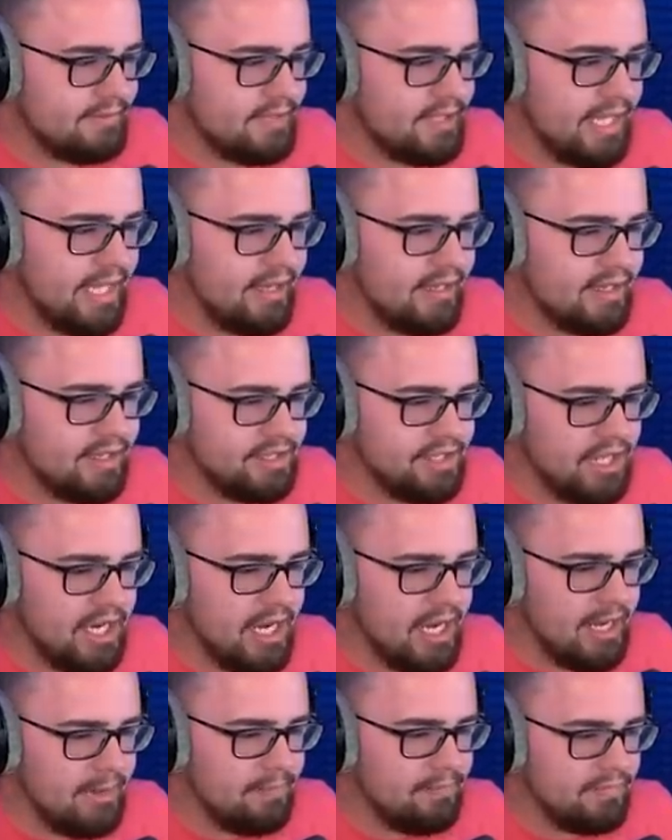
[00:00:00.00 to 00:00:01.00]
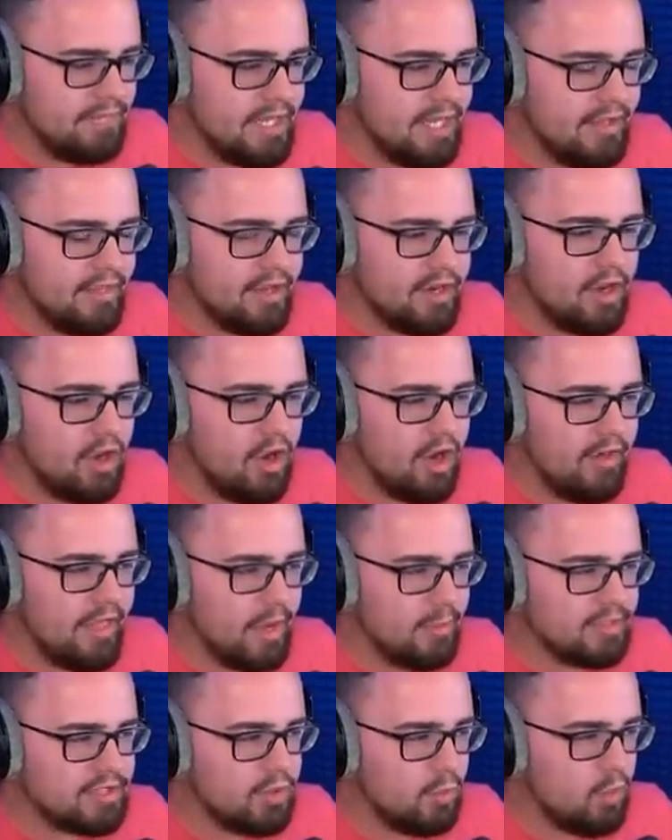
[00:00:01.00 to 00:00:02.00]
Yeah, good job. Get in the car.
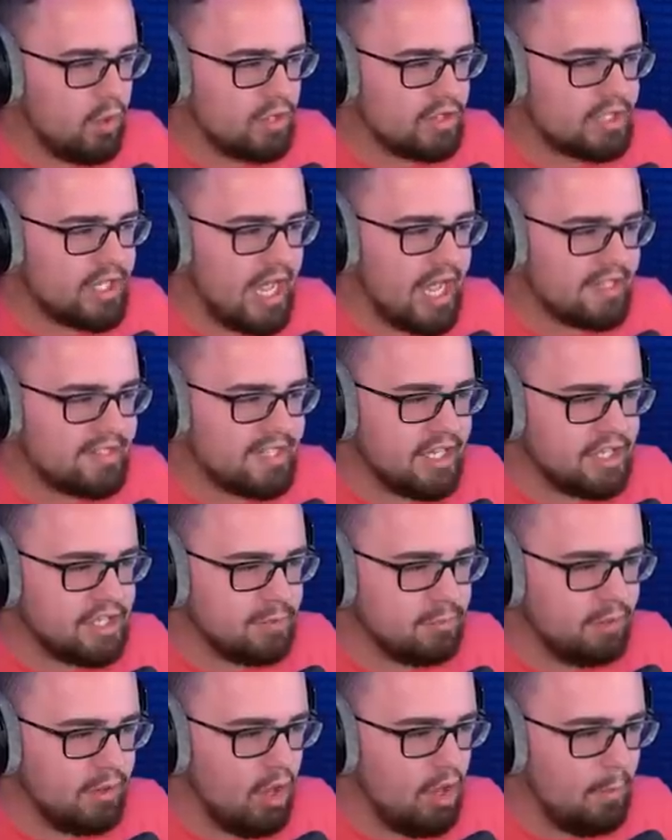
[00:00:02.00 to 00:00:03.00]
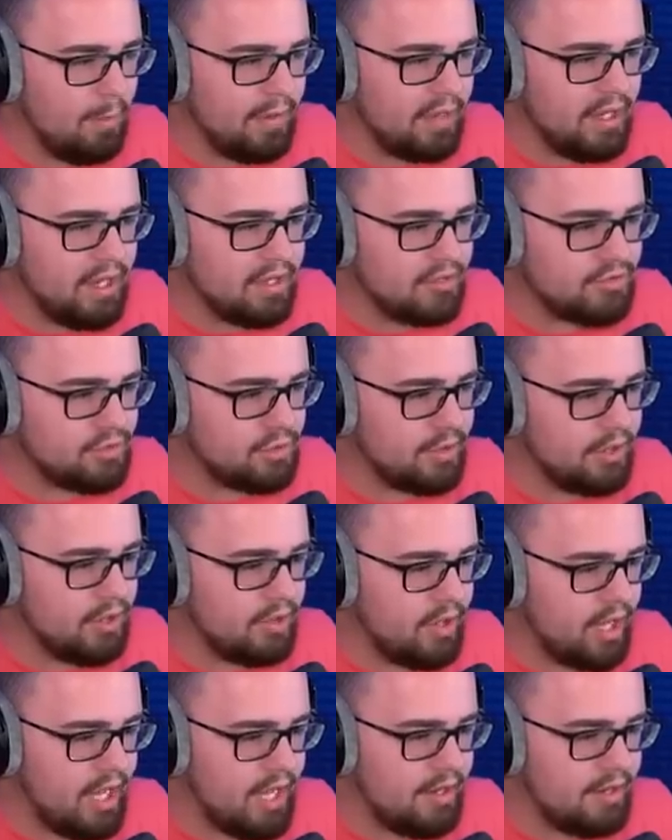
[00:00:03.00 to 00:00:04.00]
That was the worst gas station blow up in history.
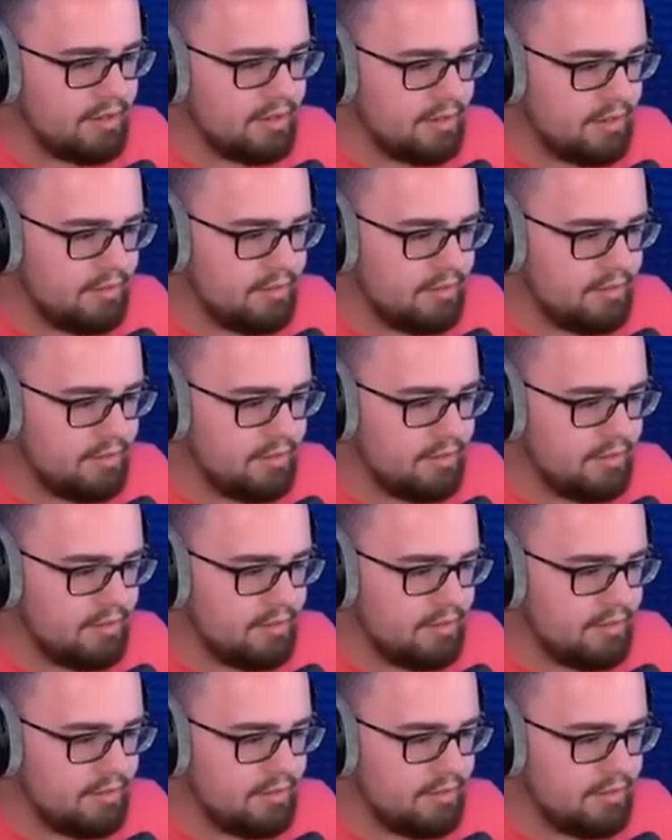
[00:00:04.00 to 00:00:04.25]
Okay.